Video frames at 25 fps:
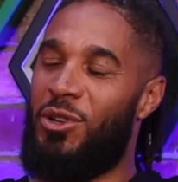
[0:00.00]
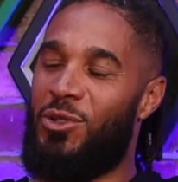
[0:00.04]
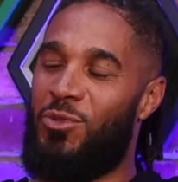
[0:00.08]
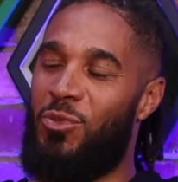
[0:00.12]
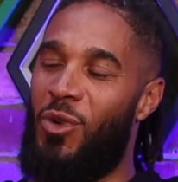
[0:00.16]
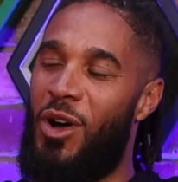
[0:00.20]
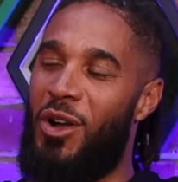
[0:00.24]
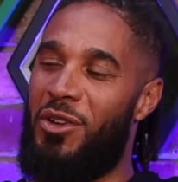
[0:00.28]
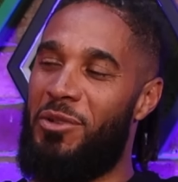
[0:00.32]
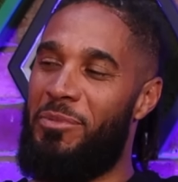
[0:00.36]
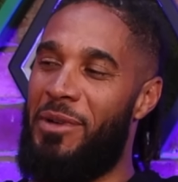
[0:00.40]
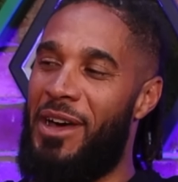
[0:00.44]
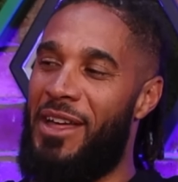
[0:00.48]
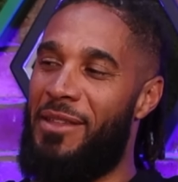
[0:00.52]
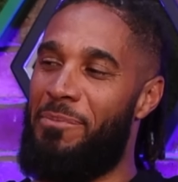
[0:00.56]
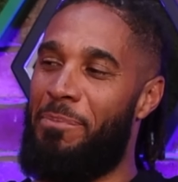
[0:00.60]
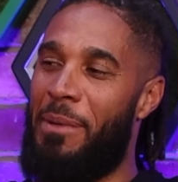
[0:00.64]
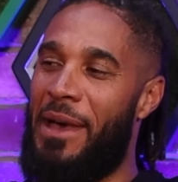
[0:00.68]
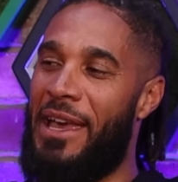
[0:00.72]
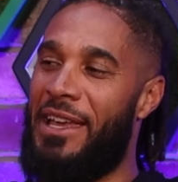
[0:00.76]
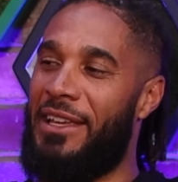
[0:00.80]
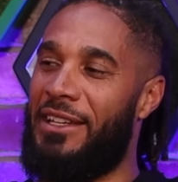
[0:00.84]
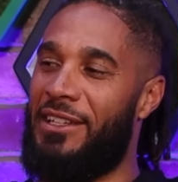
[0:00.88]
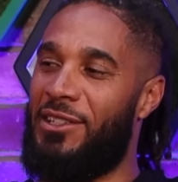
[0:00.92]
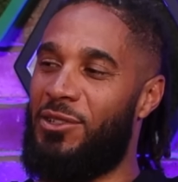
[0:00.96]
know what's wild
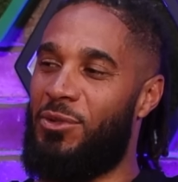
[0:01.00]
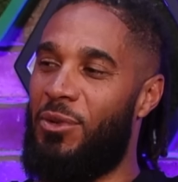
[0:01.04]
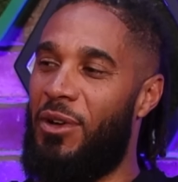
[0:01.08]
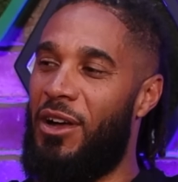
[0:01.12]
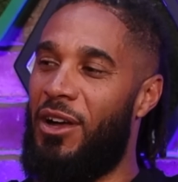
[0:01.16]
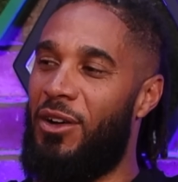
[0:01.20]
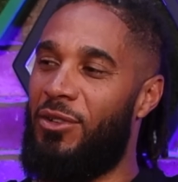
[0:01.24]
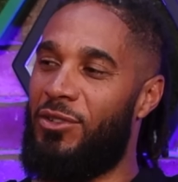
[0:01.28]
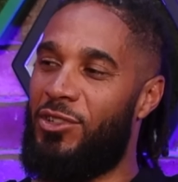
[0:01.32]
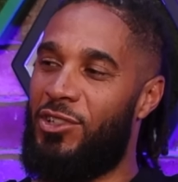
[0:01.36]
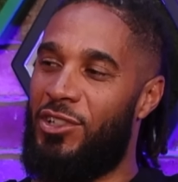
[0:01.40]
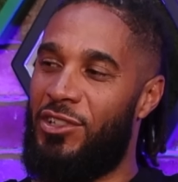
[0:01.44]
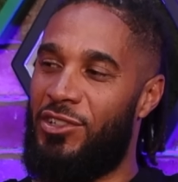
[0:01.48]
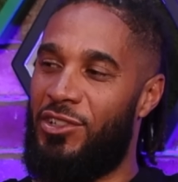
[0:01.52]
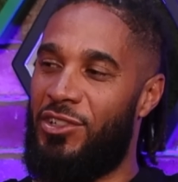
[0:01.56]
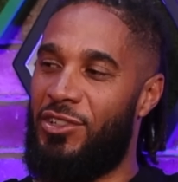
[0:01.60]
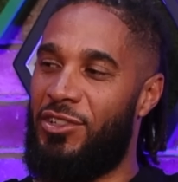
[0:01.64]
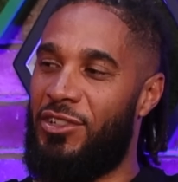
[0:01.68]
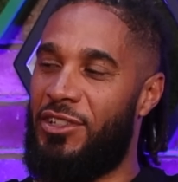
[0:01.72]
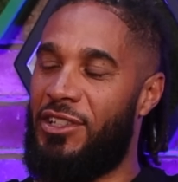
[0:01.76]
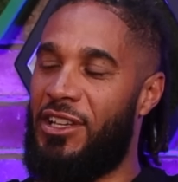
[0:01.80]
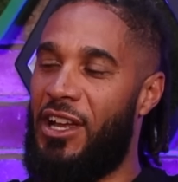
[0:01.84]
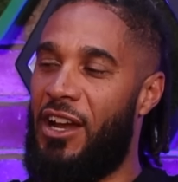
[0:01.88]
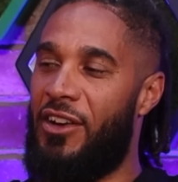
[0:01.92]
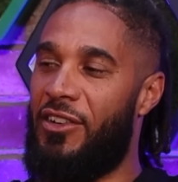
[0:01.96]
about Bane as well?
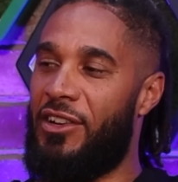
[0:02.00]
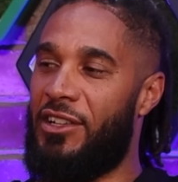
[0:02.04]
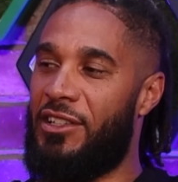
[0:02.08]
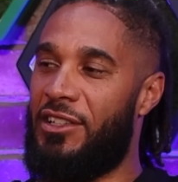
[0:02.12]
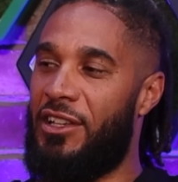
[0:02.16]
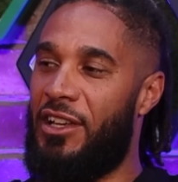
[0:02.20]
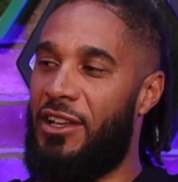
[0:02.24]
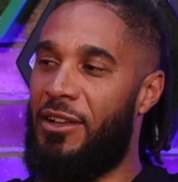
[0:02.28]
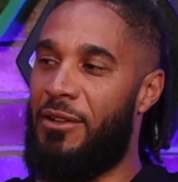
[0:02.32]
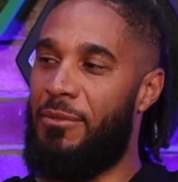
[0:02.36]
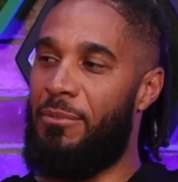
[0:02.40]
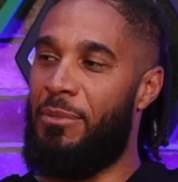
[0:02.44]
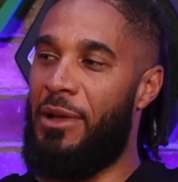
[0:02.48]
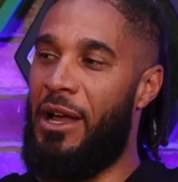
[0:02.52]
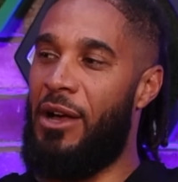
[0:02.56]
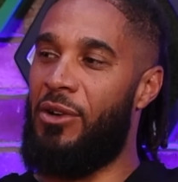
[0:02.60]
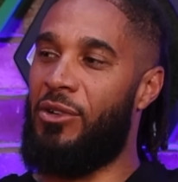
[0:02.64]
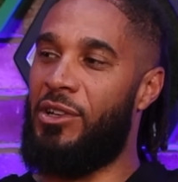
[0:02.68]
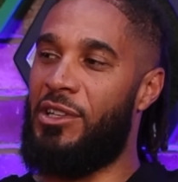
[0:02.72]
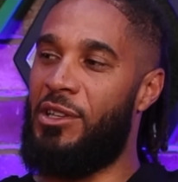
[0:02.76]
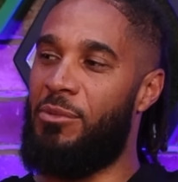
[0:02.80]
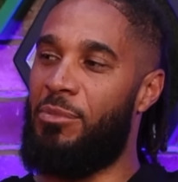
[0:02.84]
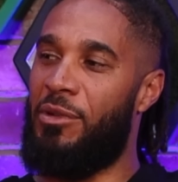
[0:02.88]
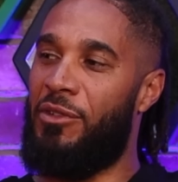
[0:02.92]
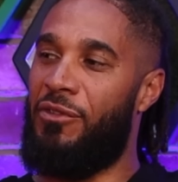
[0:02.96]
Such a good character.
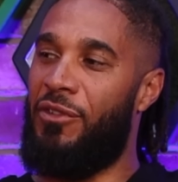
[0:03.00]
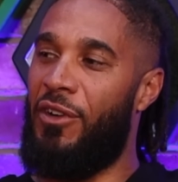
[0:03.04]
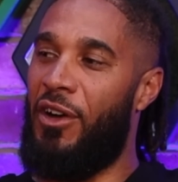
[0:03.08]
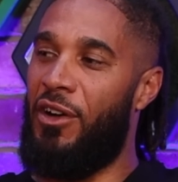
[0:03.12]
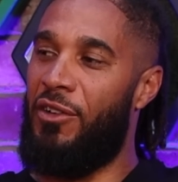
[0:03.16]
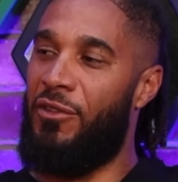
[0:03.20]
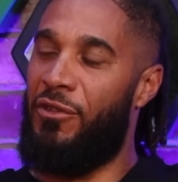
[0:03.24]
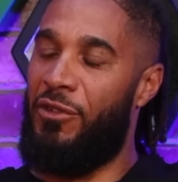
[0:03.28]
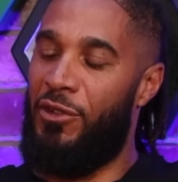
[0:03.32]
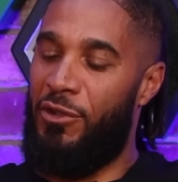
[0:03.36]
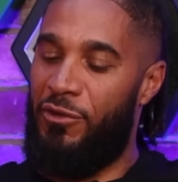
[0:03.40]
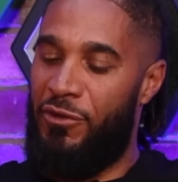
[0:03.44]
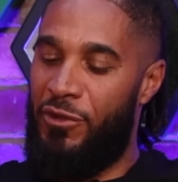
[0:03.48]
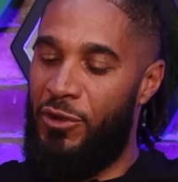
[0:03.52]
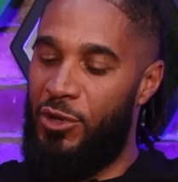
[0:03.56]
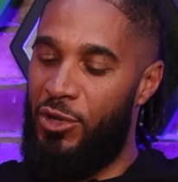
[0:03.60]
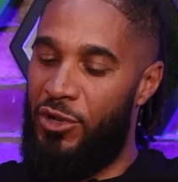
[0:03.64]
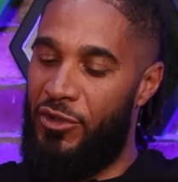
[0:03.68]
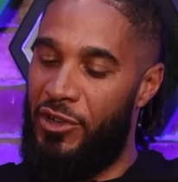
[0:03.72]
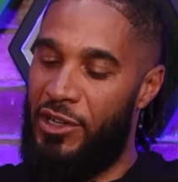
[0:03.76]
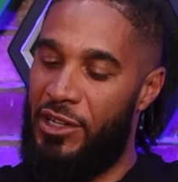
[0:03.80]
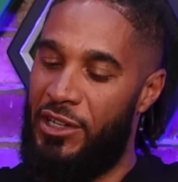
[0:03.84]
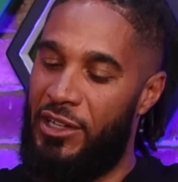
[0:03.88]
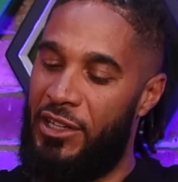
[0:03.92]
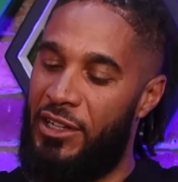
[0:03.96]
But how can you be five foot
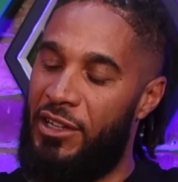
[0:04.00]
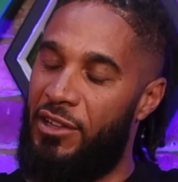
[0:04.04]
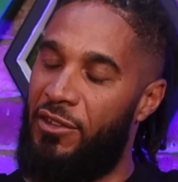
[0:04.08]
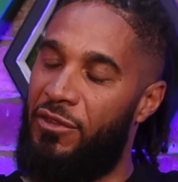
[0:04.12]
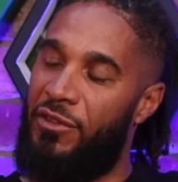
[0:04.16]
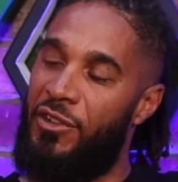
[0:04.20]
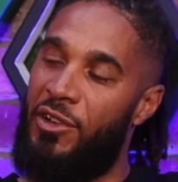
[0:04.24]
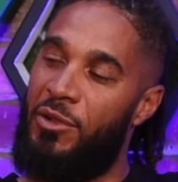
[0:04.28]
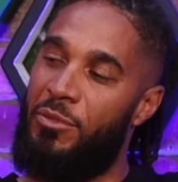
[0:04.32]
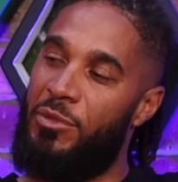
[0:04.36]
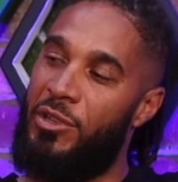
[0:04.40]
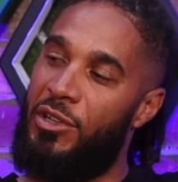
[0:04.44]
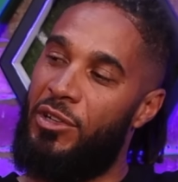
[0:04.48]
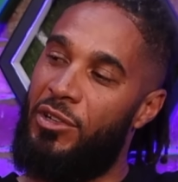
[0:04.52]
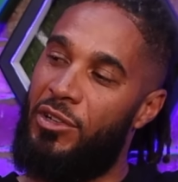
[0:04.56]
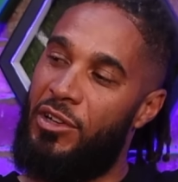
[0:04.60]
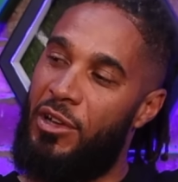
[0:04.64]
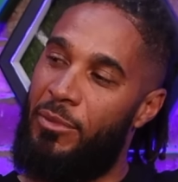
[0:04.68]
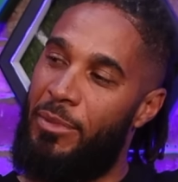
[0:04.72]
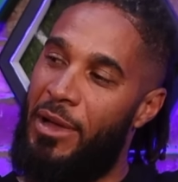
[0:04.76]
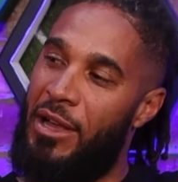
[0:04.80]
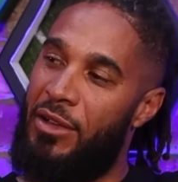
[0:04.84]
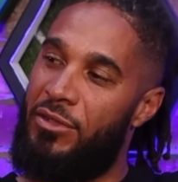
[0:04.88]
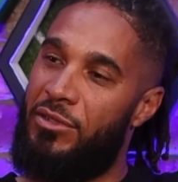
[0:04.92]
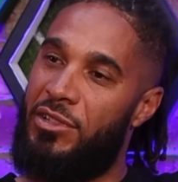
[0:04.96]
four and in the film you
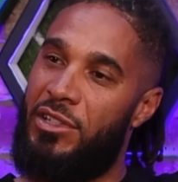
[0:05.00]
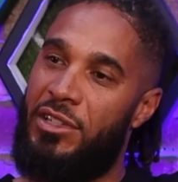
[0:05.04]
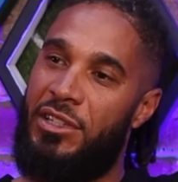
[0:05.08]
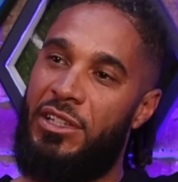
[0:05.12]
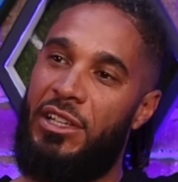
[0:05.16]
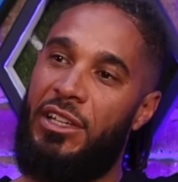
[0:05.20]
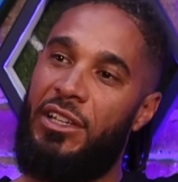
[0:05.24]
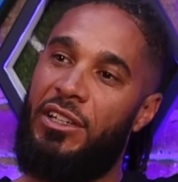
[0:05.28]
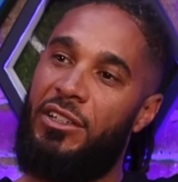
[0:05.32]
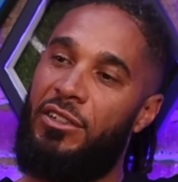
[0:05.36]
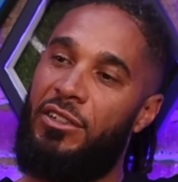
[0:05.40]
look about